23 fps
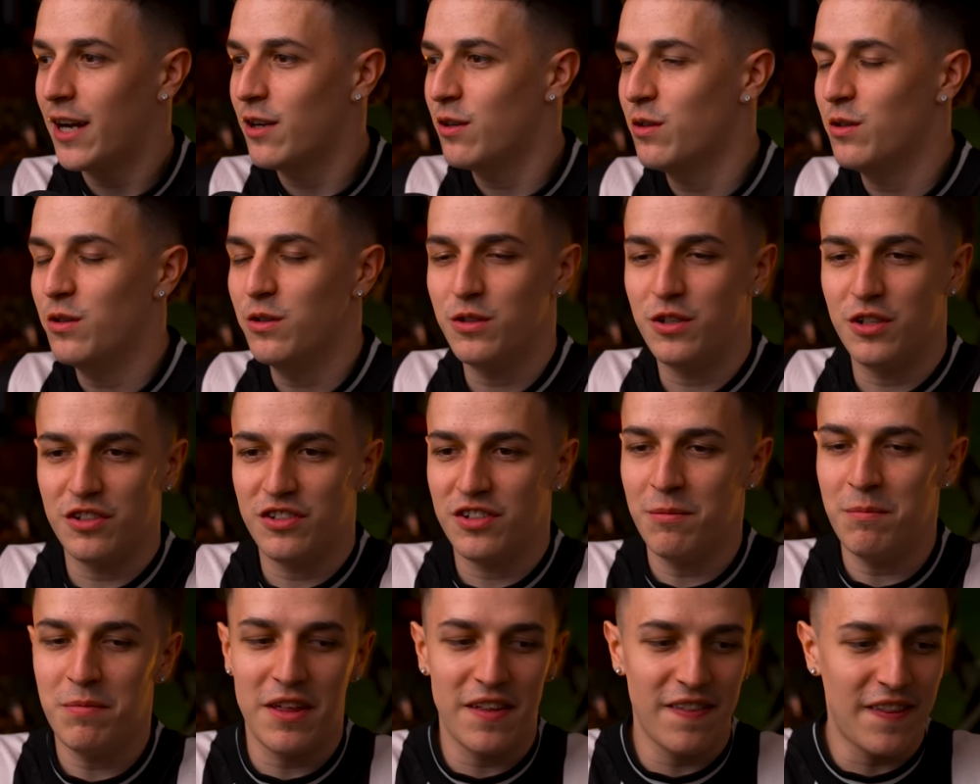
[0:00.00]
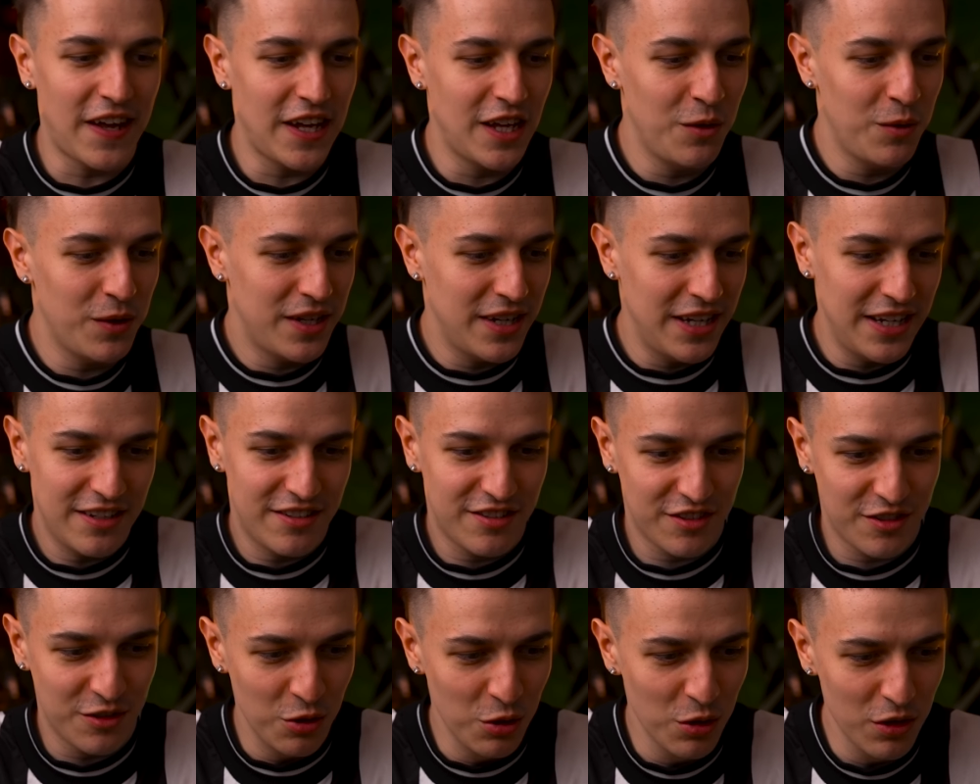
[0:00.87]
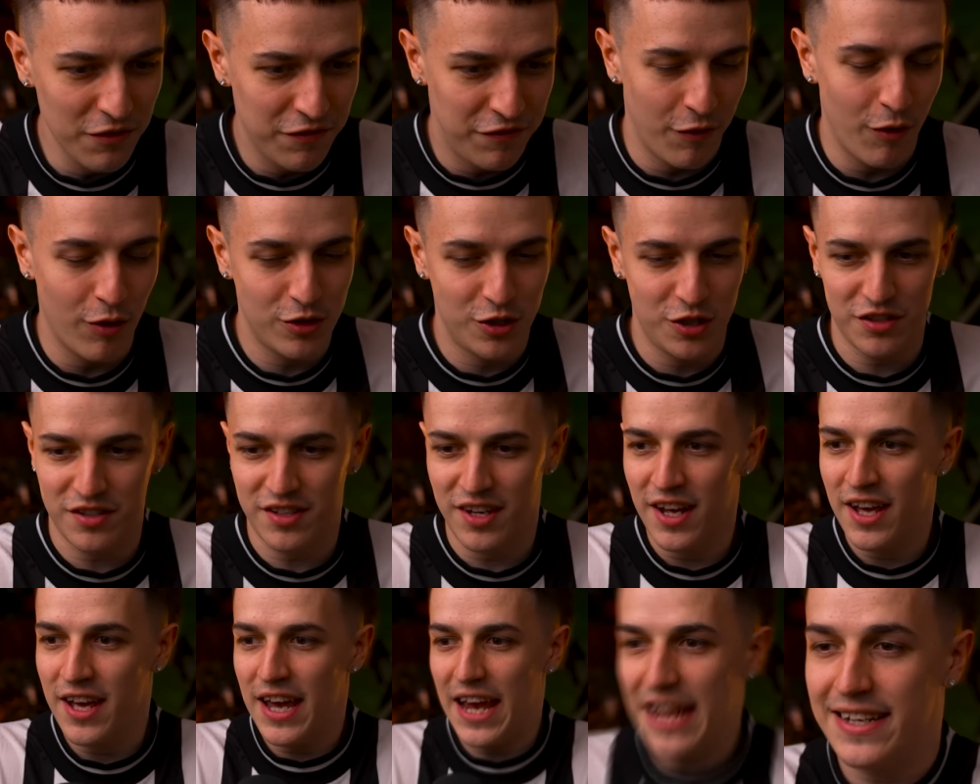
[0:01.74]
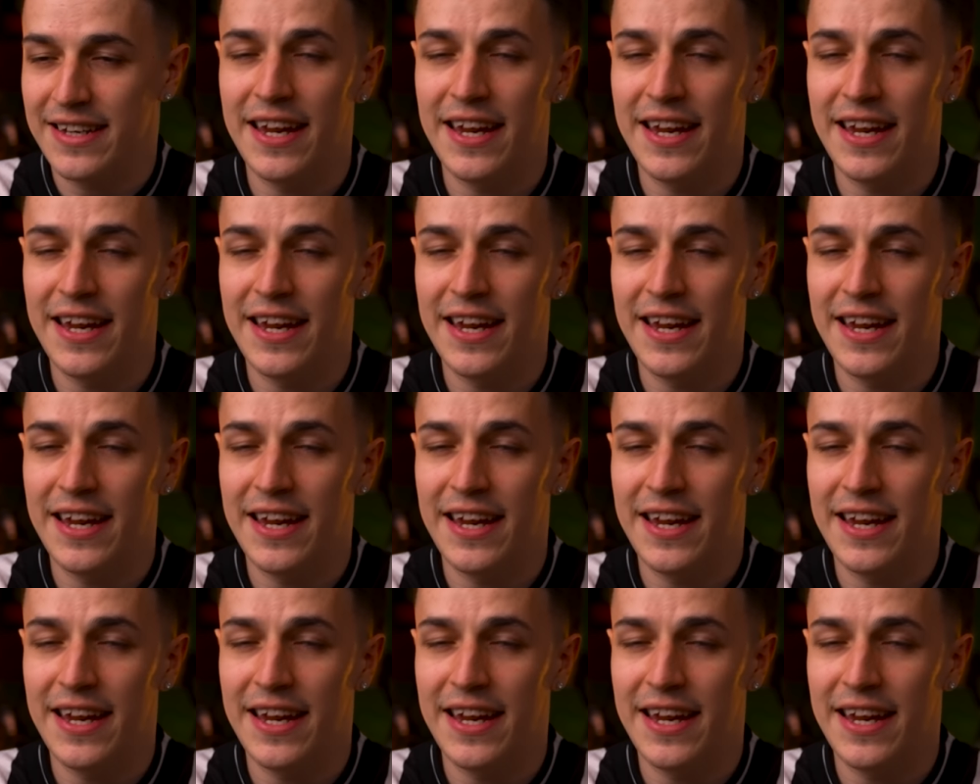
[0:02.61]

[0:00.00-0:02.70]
I don't know, just something that you would need school for, just a